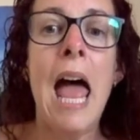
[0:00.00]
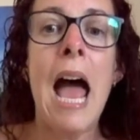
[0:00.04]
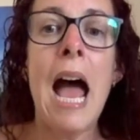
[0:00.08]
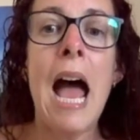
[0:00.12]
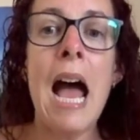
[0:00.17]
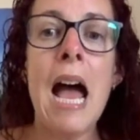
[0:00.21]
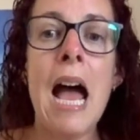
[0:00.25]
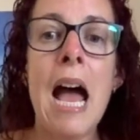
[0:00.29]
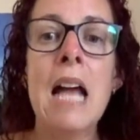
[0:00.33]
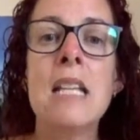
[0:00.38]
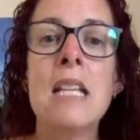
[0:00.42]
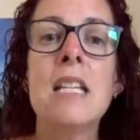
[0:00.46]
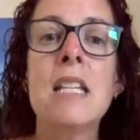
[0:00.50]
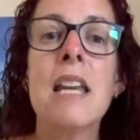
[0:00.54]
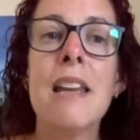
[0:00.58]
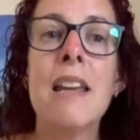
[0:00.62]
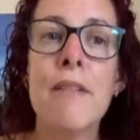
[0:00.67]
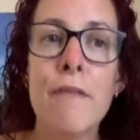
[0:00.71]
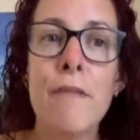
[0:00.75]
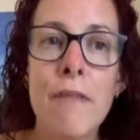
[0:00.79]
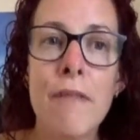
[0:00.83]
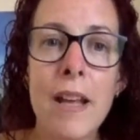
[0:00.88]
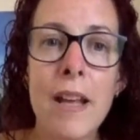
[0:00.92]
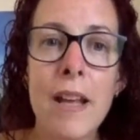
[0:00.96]
And
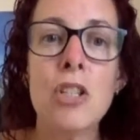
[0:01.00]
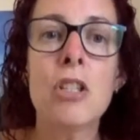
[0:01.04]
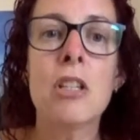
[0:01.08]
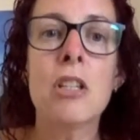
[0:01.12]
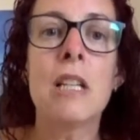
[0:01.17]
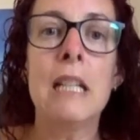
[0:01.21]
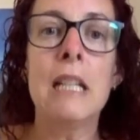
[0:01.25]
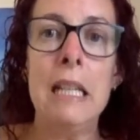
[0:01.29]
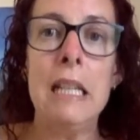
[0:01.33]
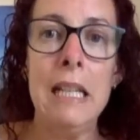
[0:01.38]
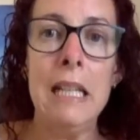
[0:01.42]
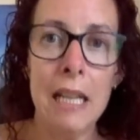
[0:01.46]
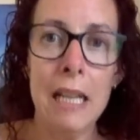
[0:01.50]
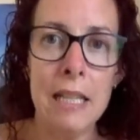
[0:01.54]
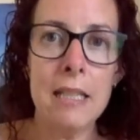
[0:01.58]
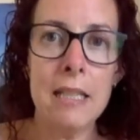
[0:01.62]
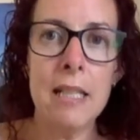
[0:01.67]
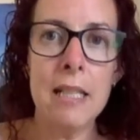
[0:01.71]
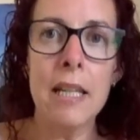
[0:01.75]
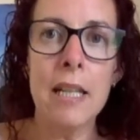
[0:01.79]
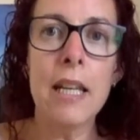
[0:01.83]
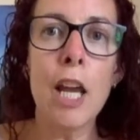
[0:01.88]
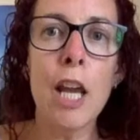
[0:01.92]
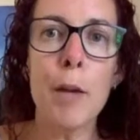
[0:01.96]
eventually it
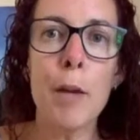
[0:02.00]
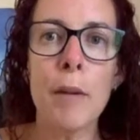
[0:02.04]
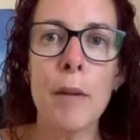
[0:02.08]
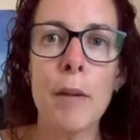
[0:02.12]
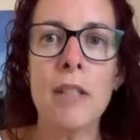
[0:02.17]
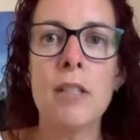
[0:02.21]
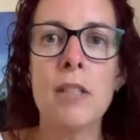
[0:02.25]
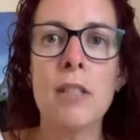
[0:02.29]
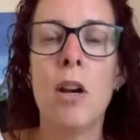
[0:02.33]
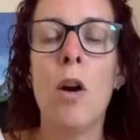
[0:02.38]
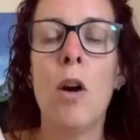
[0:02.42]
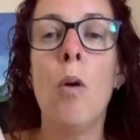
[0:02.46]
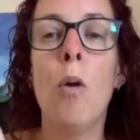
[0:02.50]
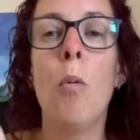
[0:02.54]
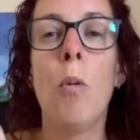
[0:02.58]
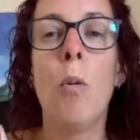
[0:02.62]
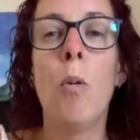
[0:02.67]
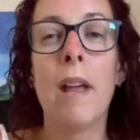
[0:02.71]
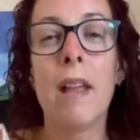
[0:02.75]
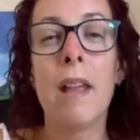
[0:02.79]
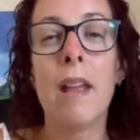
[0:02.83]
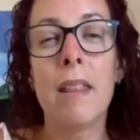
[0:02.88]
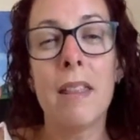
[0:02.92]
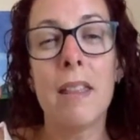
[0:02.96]
did get better
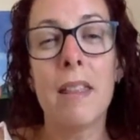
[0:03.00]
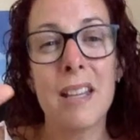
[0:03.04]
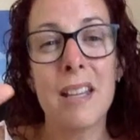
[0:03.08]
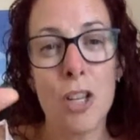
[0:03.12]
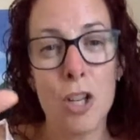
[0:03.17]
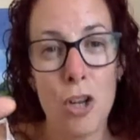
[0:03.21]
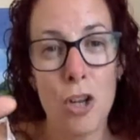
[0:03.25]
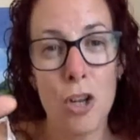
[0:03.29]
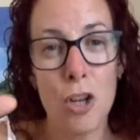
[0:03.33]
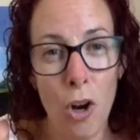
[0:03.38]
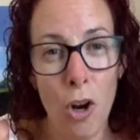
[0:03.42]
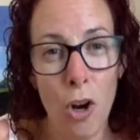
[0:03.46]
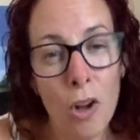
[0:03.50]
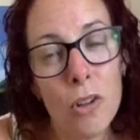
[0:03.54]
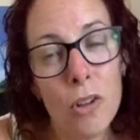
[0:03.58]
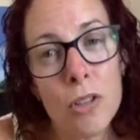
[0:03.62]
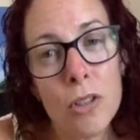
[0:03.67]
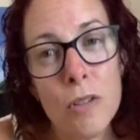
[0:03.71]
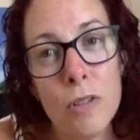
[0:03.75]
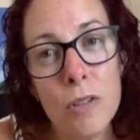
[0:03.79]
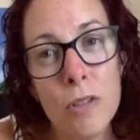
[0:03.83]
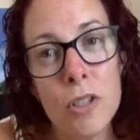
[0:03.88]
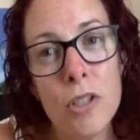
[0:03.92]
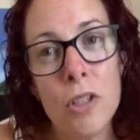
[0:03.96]
with lots
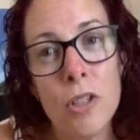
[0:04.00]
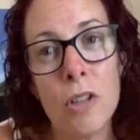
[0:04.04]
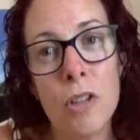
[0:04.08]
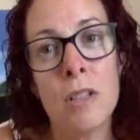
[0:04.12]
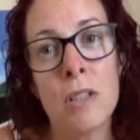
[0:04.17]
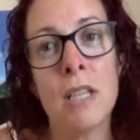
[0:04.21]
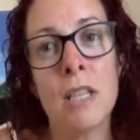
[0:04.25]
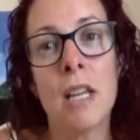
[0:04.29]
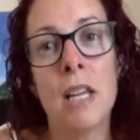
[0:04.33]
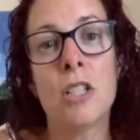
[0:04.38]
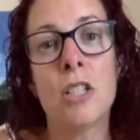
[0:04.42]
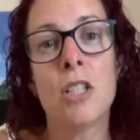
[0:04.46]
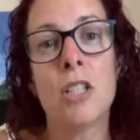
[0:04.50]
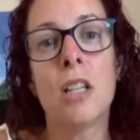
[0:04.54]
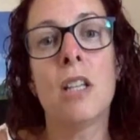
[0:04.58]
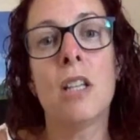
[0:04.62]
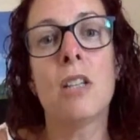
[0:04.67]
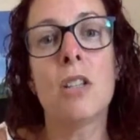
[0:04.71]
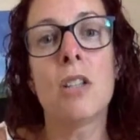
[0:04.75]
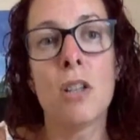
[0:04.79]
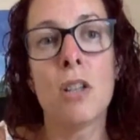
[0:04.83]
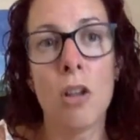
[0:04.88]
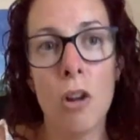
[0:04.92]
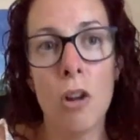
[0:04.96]
of osteo
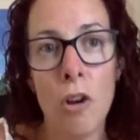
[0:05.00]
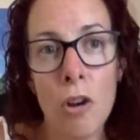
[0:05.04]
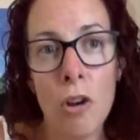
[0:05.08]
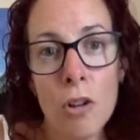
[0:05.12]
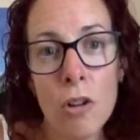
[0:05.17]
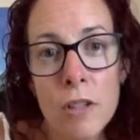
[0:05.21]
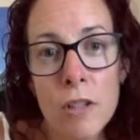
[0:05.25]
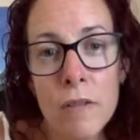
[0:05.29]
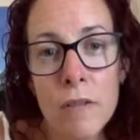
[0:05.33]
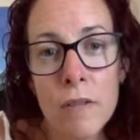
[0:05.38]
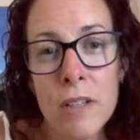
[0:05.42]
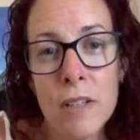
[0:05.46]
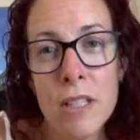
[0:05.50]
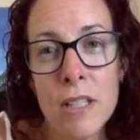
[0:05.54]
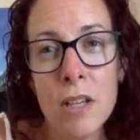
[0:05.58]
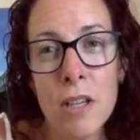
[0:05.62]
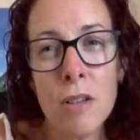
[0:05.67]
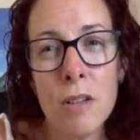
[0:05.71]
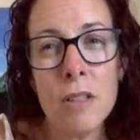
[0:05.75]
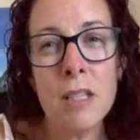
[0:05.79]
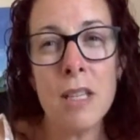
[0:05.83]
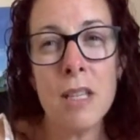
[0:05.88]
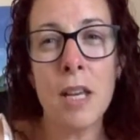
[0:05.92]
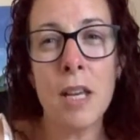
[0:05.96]
sessions, lots of
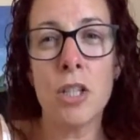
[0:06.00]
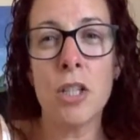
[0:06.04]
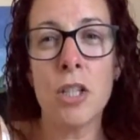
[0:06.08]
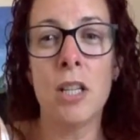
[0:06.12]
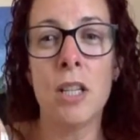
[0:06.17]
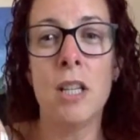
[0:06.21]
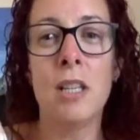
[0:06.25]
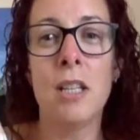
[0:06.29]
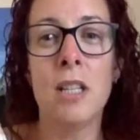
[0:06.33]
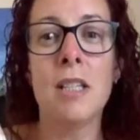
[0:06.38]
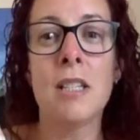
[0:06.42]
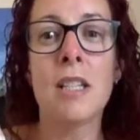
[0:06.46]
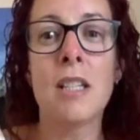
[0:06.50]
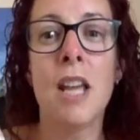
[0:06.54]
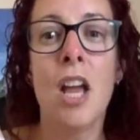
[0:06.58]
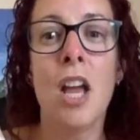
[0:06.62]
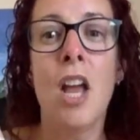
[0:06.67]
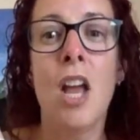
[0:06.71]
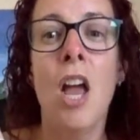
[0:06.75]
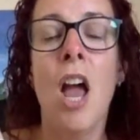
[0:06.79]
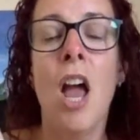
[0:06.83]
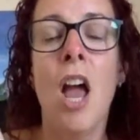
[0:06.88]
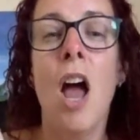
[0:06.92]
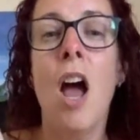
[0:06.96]
physio
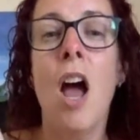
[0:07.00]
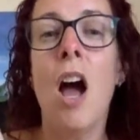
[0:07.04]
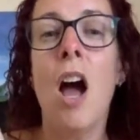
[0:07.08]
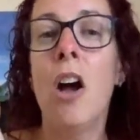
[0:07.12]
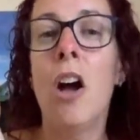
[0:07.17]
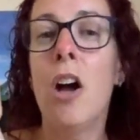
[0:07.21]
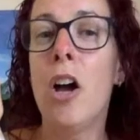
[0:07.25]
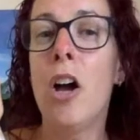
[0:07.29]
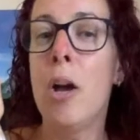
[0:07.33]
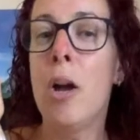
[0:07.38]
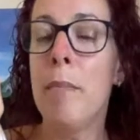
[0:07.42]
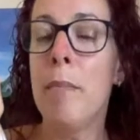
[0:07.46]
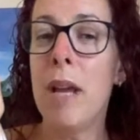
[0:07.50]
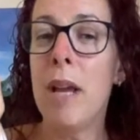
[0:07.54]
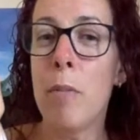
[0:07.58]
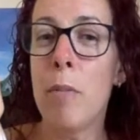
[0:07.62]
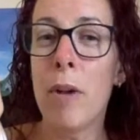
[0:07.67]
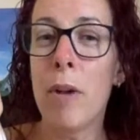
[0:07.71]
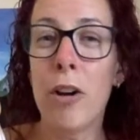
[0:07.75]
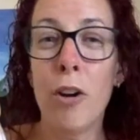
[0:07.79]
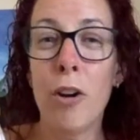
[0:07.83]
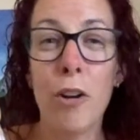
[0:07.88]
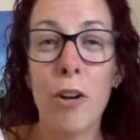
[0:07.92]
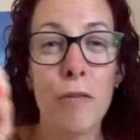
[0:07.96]
sessions. It
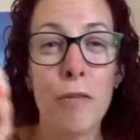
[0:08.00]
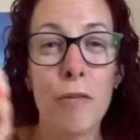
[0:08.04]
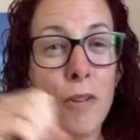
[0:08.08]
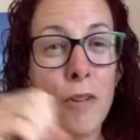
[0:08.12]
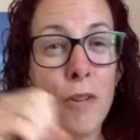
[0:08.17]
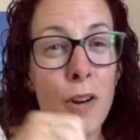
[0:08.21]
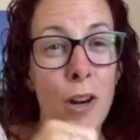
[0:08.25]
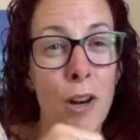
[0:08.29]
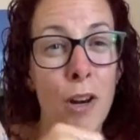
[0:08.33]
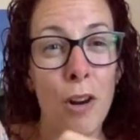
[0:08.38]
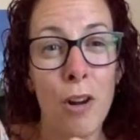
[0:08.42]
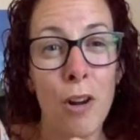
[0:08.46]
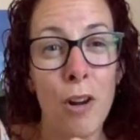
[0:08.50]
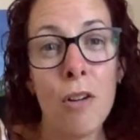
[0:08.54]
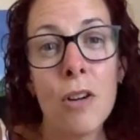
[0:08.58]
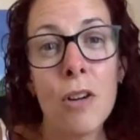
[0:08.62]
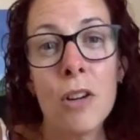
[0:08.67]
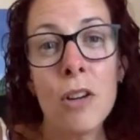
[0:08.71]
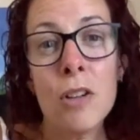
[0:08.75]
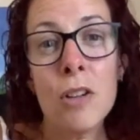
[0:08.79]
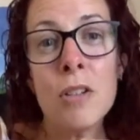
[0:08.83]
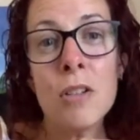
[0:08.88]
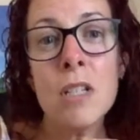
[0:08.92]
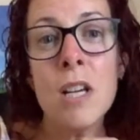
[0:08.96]
went on for a long,
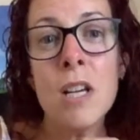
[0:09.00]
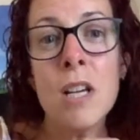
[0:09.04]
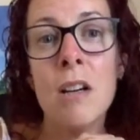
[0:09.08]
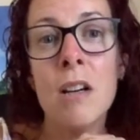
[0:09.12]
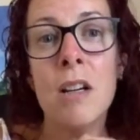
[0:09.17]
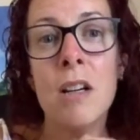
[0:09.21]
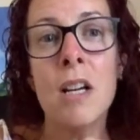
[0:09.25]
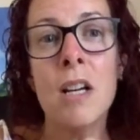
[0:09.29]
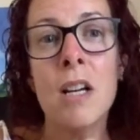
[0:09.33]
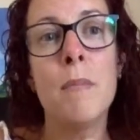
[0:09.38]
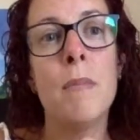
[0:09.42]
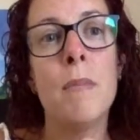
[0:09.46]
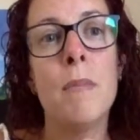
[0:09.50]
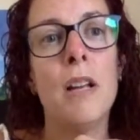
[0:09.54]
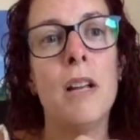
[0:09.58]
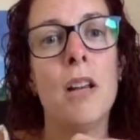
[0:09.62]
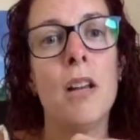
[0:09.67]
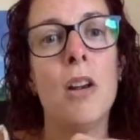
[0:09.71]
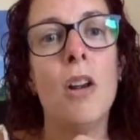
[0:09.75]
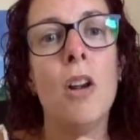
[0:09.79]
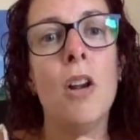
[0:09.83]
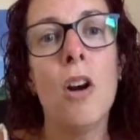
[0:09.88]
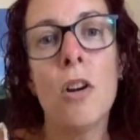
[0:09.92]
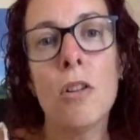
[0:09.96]
long time.
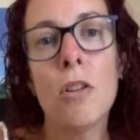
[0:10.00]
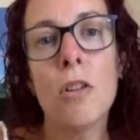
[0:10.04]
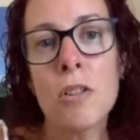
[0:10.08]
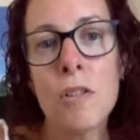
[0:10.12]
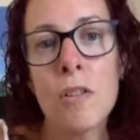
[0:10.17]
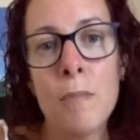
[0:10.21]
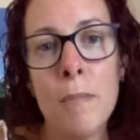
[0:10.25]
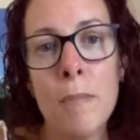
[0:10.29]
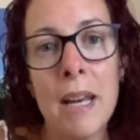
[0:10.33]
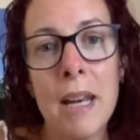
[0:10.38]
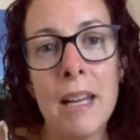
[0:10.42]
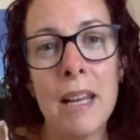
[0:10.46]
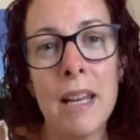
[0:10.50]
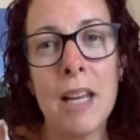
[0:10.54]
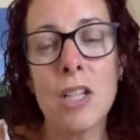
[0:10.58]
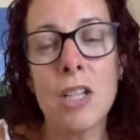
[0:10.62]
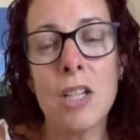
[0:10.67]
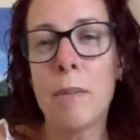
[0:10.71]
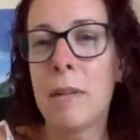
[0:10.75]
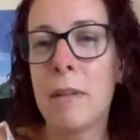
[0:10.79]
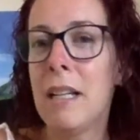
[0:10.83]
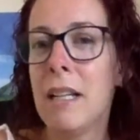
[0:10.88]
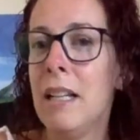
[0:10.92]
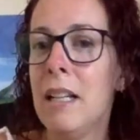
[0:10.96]
Lots of
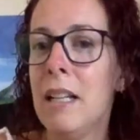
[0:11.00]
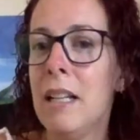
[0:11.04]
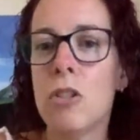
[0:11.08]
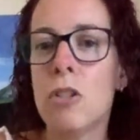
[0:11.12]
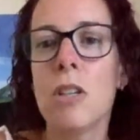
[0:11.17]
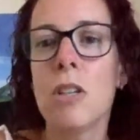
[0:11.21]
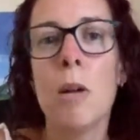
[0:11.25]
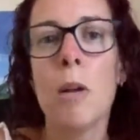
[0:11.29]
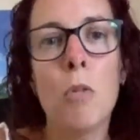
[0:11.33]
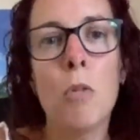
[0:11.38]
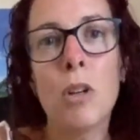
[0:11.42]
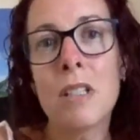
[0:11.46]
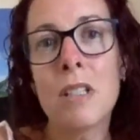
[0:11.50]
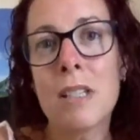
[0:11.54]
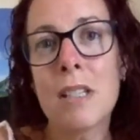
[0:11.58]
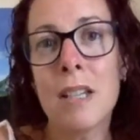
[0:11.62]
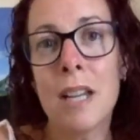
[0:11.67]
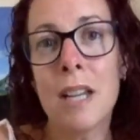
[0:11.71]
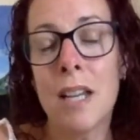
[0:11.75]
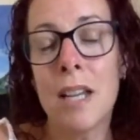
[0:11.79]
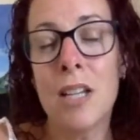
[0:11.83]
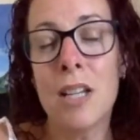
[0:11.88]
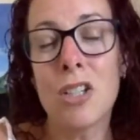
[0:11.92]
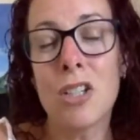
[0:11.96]
medication. I mean, literally at one
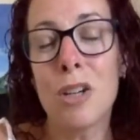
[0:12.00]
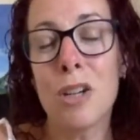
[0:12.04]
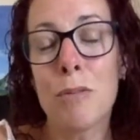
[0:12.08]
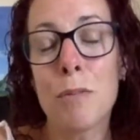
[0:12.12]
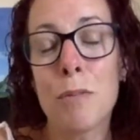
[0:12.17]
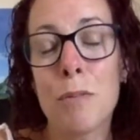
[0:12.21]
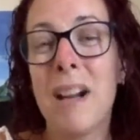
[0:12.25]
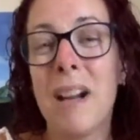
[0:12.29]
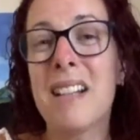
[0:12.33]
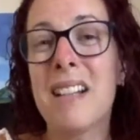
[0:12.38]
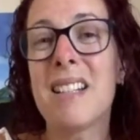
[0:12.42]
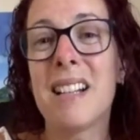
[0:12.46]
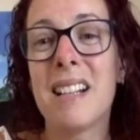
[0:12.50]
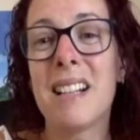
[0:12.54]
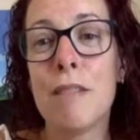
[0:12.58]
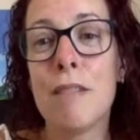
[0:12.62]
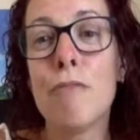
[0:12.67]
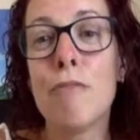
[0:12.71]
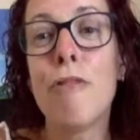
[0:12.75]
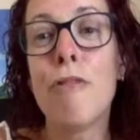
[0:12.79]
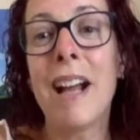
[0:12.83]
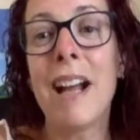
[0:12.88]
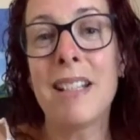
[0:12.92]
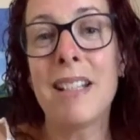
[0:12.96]
stage, I was practically
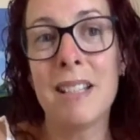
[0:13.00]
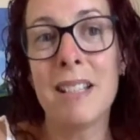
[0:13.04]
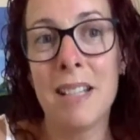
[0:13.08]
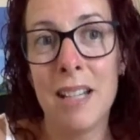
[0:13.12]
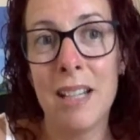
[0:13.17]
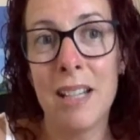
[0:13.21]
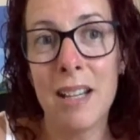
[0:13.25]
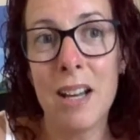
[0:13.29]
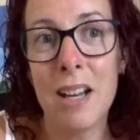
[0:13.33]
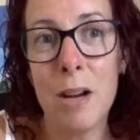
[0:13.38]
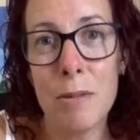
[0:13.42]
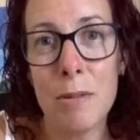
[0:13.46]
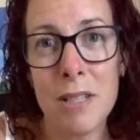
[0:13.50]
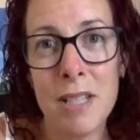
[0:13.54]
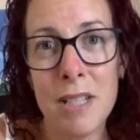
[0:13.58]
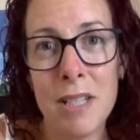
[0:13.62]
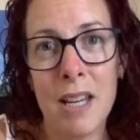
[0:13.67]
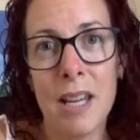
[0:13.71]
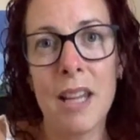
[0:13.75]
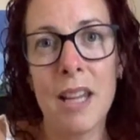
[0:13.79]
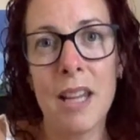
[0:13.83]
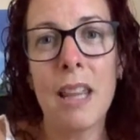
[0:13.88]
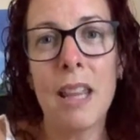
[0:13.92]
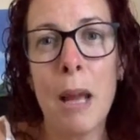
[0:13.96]
rattling. I was
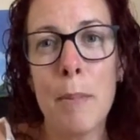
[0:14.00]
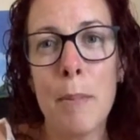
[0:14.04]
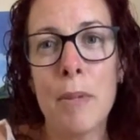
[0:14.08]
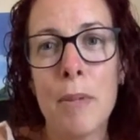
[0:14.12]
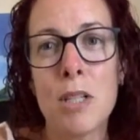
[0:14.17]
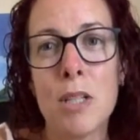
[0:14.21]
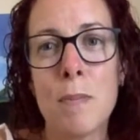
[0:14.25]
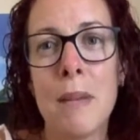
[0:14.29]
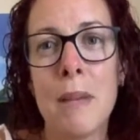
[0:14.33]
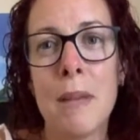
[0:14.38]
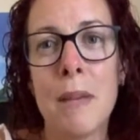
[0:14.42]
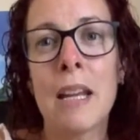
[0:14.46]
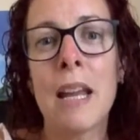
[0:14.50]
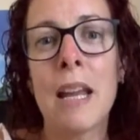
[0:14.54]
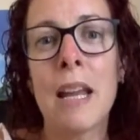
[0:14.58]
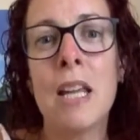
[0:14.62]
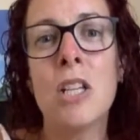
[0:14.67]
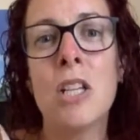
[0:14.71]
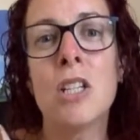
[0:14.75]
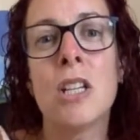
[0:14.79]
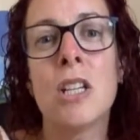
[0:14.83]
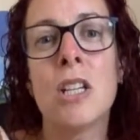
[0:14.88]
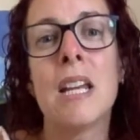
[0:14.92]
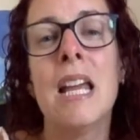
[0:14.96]
taking that much
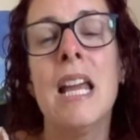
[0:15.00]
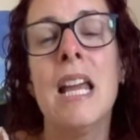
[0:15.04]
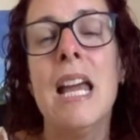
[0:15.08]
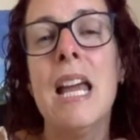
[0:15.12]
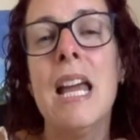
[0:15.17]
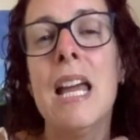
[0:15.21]
medication.